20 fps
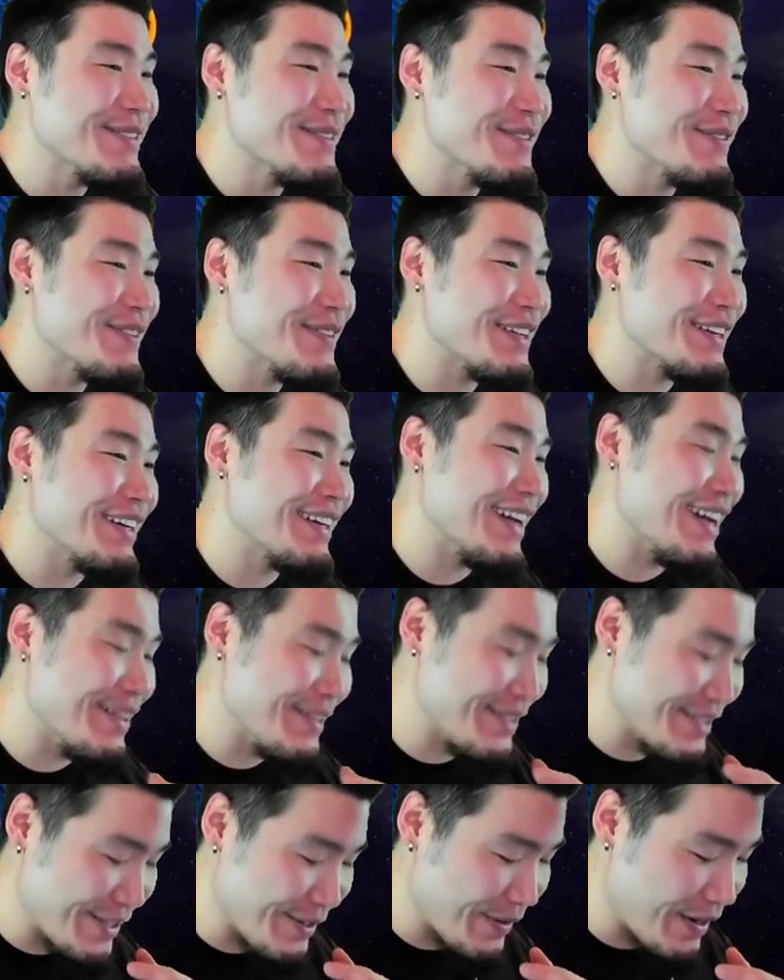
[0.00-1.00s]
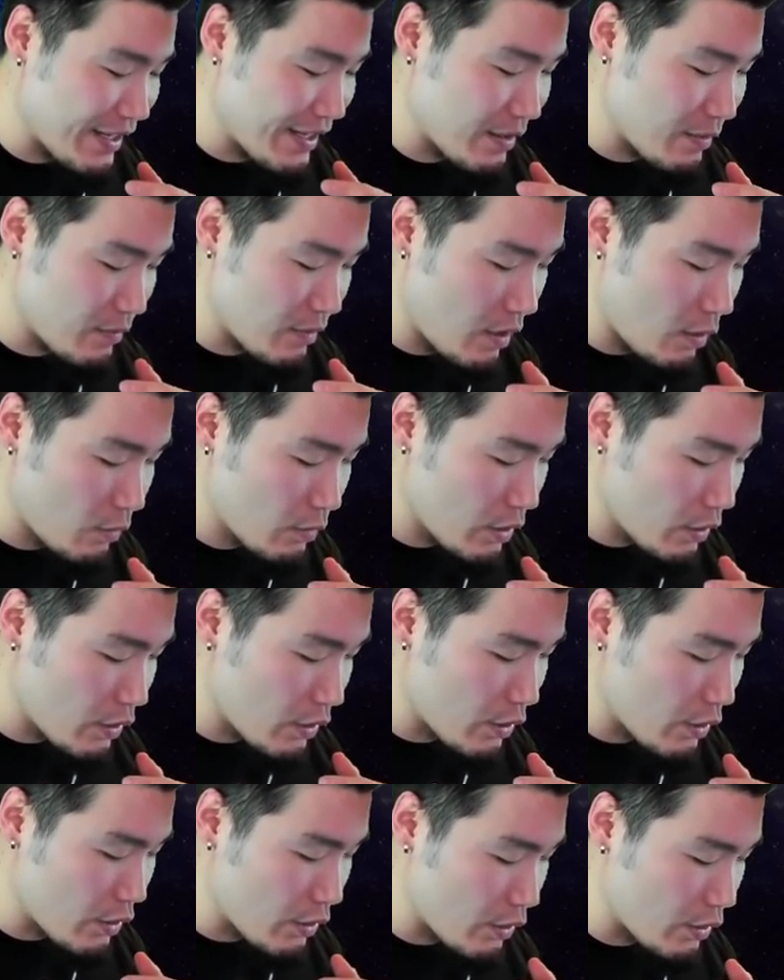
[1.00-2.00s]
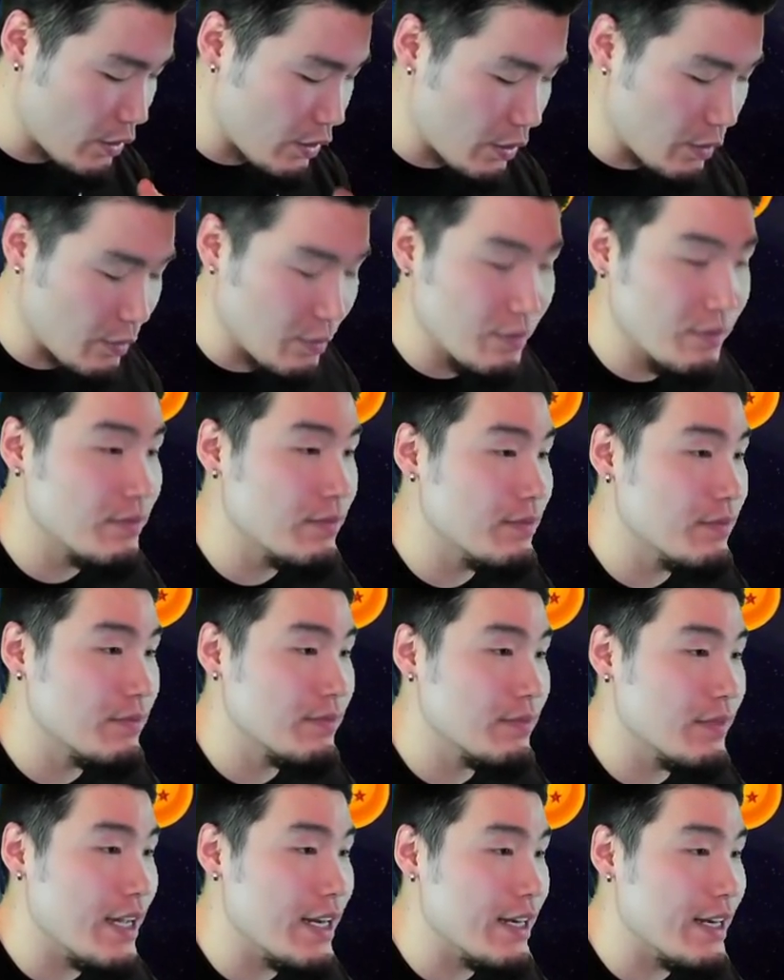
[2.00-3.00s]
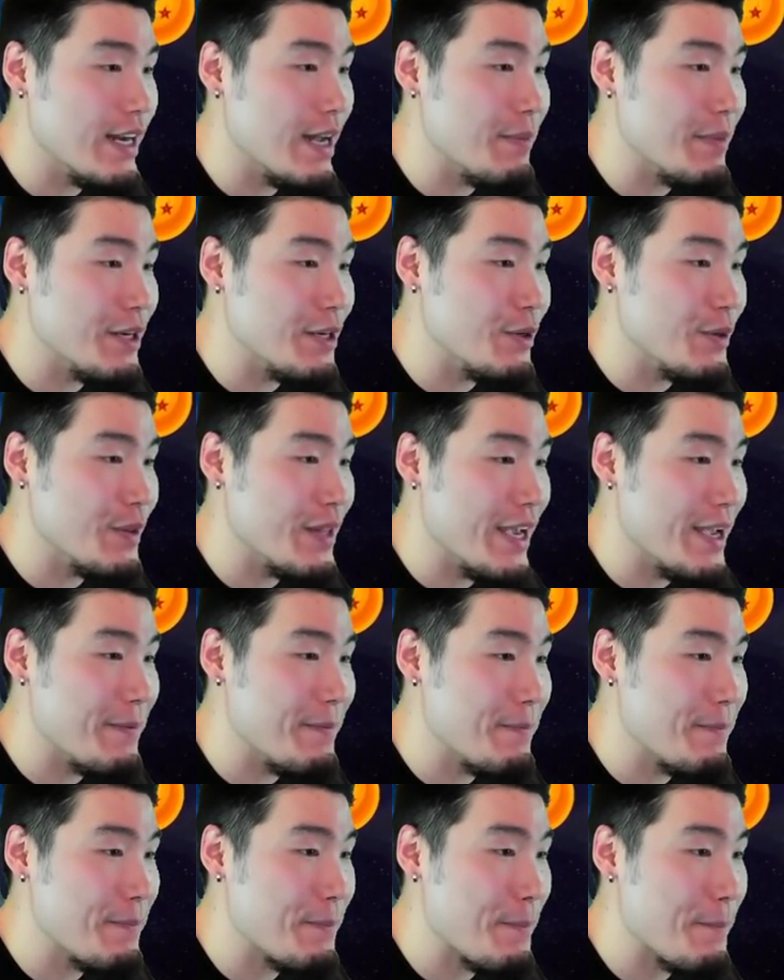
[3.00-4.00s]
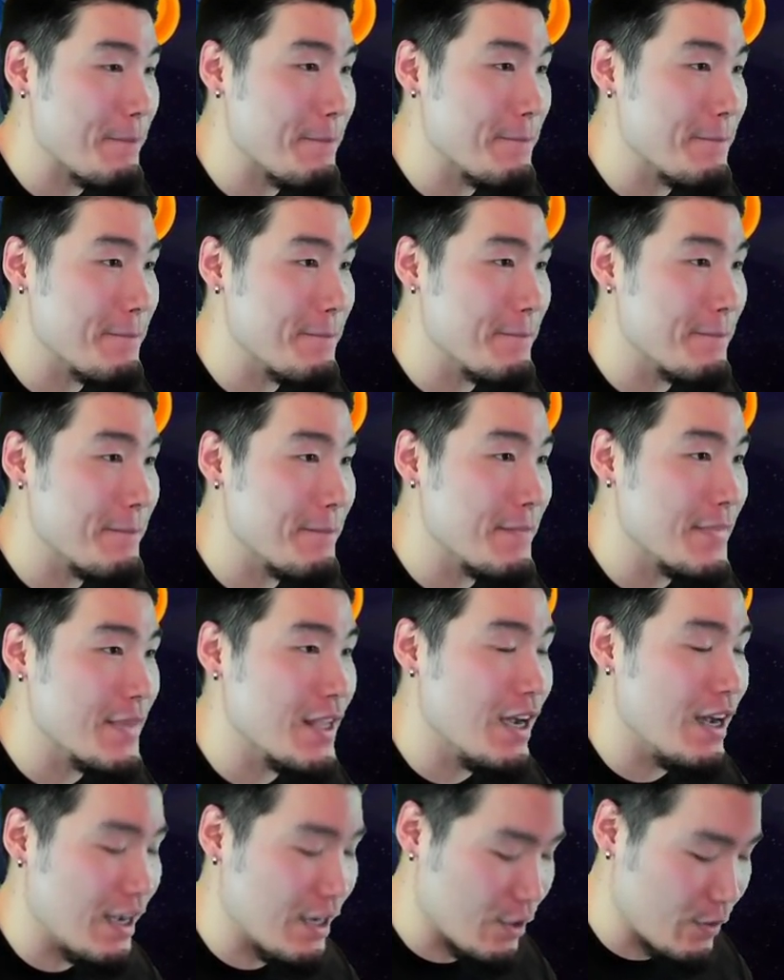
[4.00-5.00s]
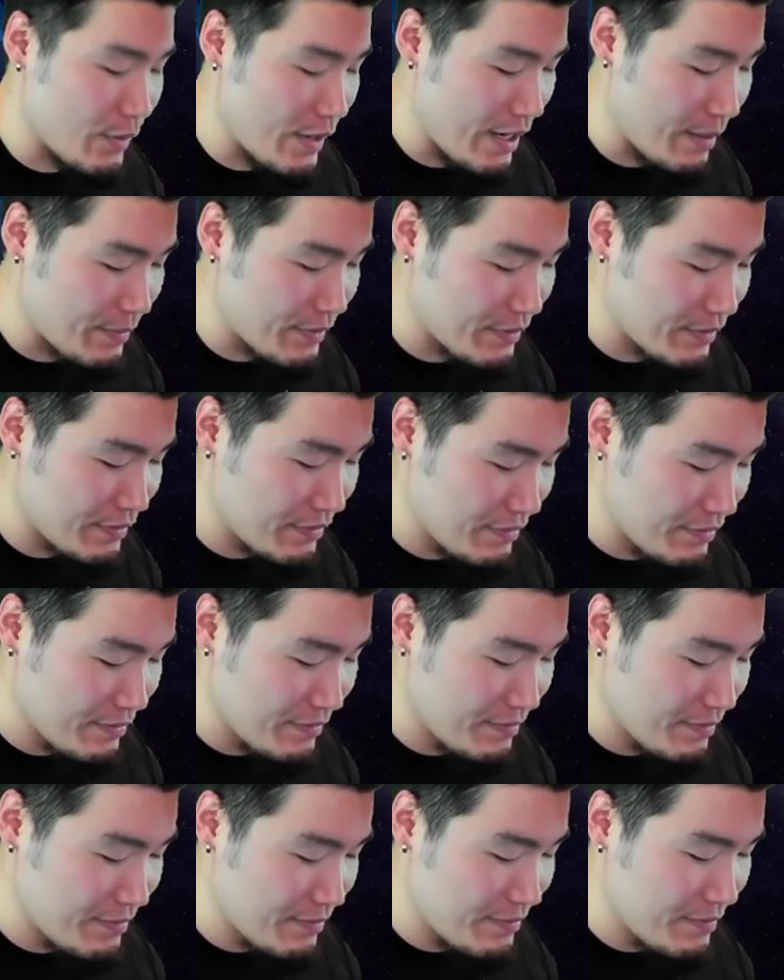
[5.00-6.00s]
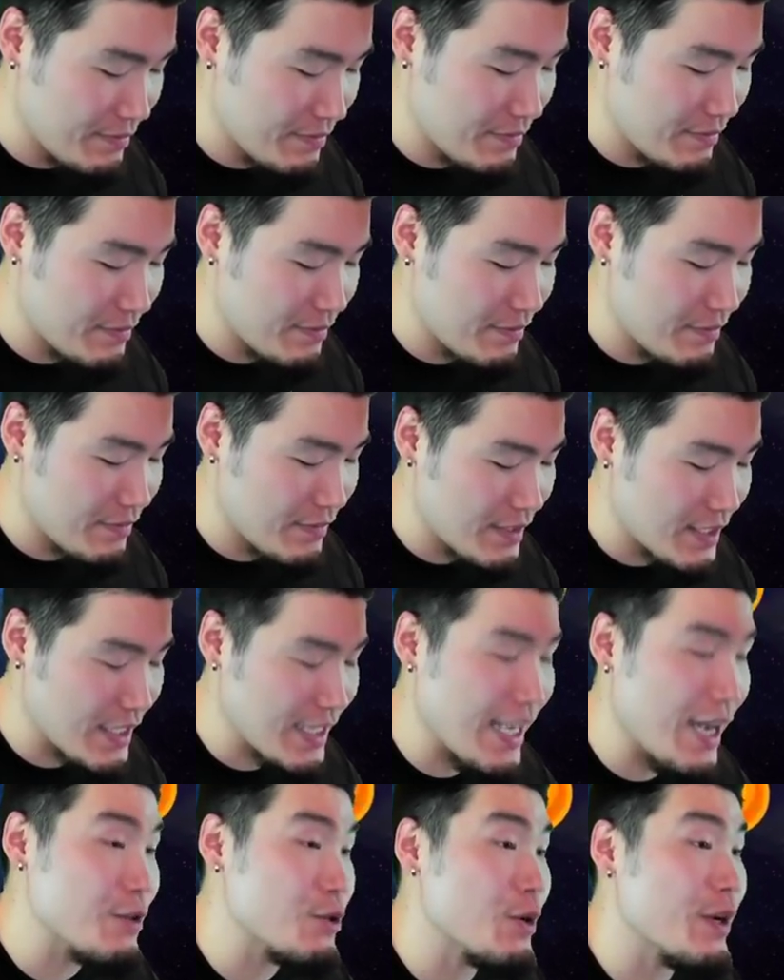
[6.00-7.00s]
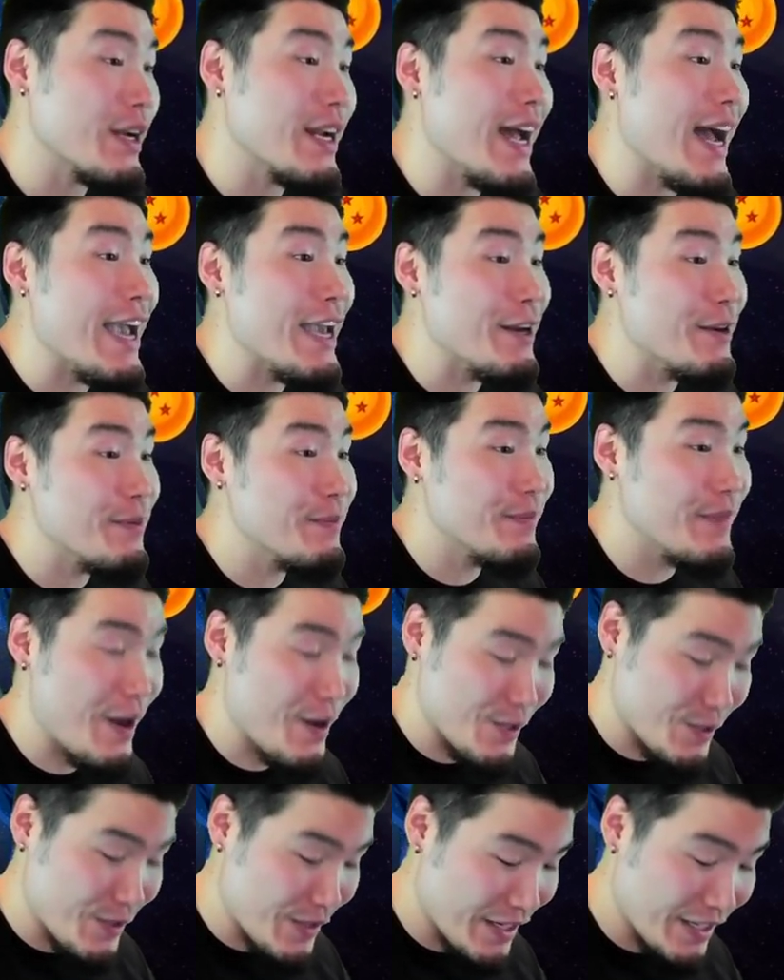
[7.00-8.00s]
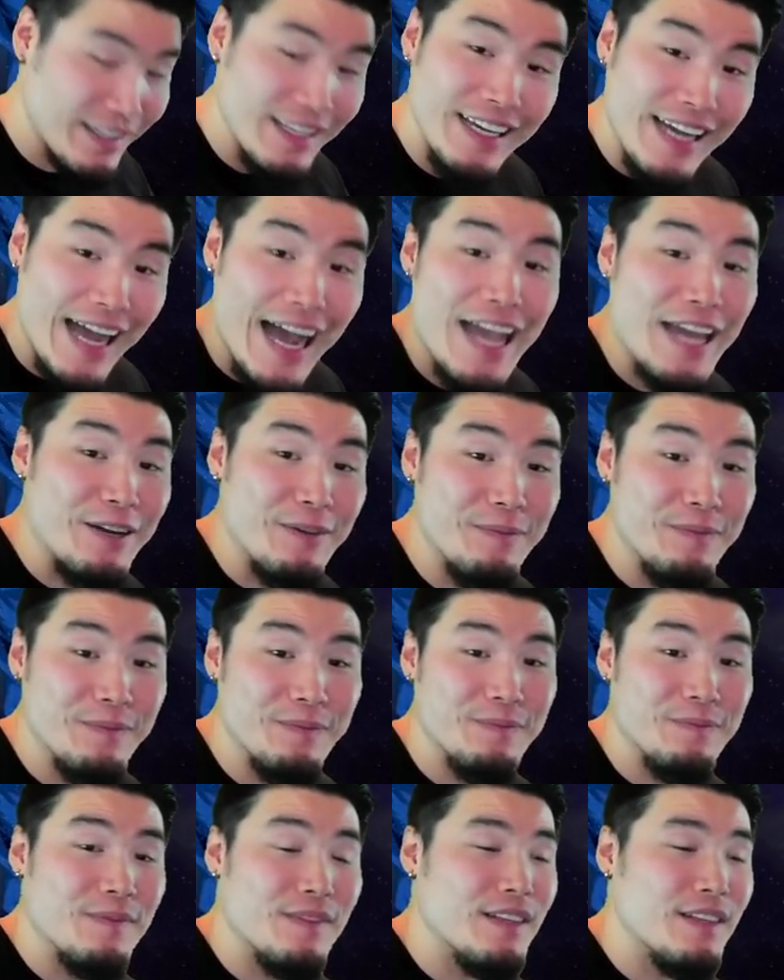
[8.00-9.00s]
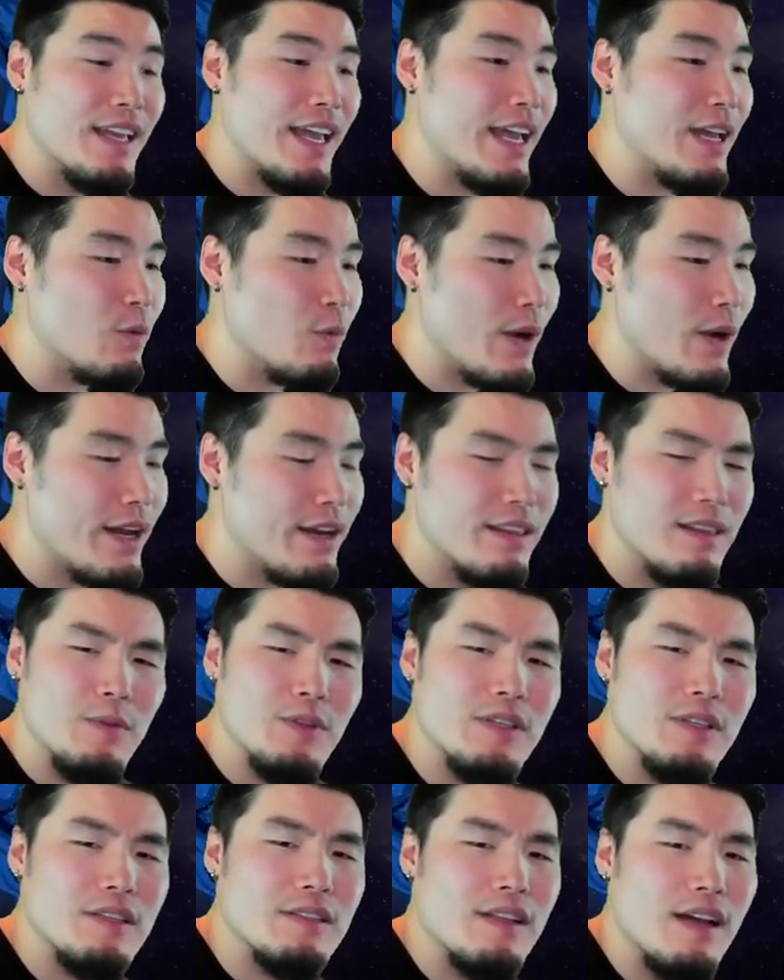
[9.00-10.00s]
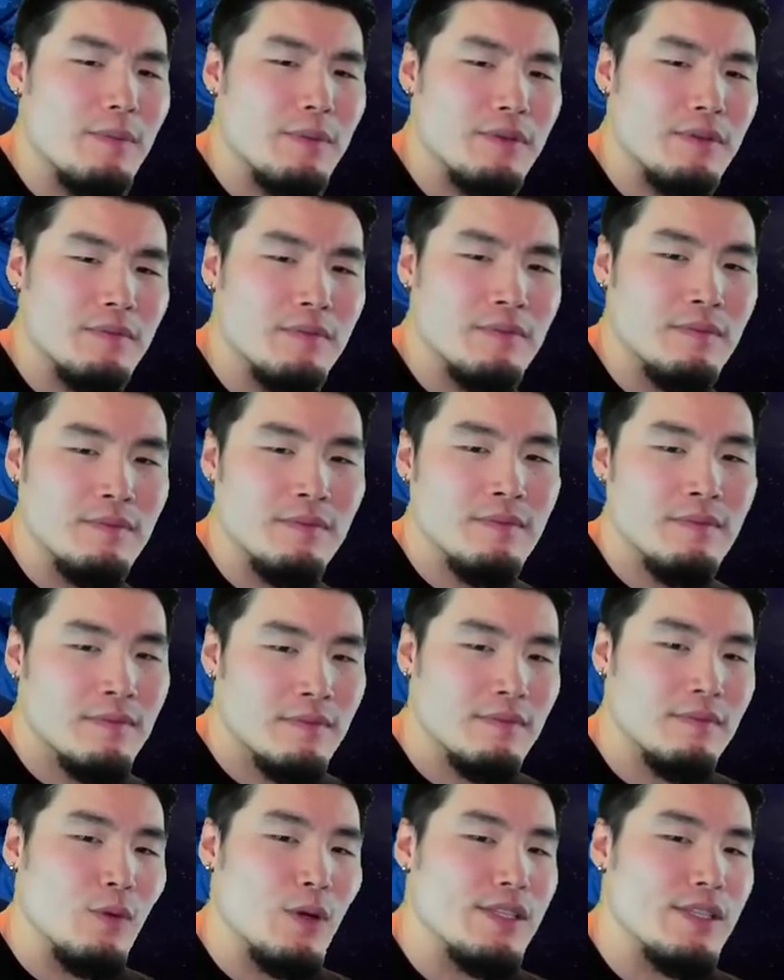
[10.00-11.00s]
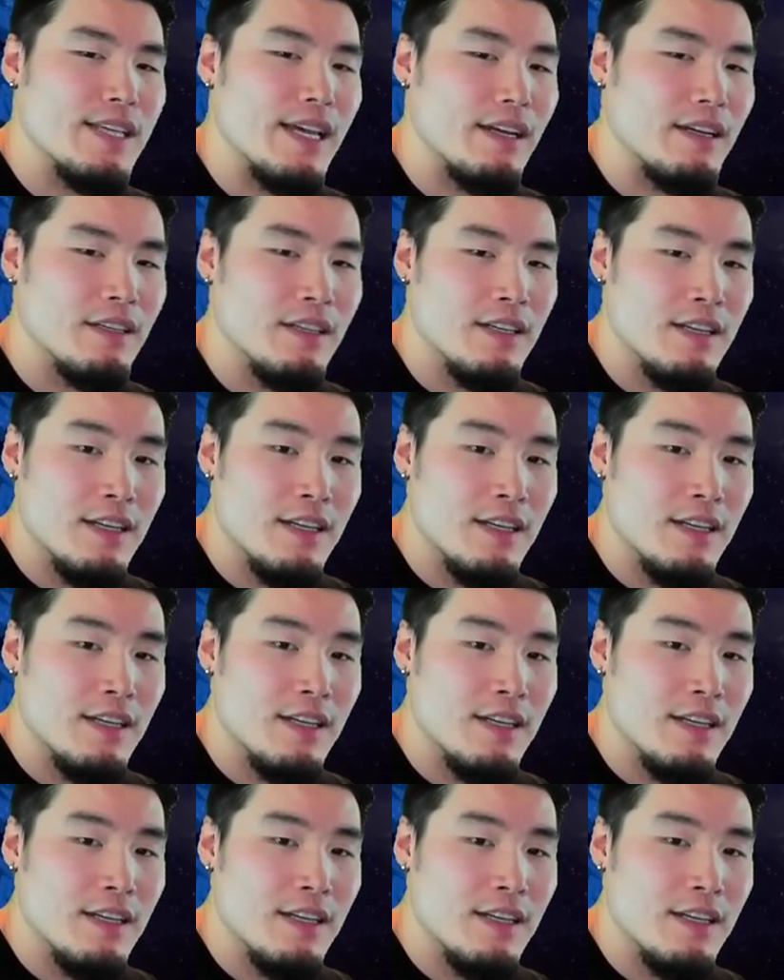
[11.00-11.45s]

We'll figure it out. So, uh, oh no no no no no no. I did not mean to do that. Ah, crap. See, I was trying to item. I was trying to click item. And why did the music stop? One sec.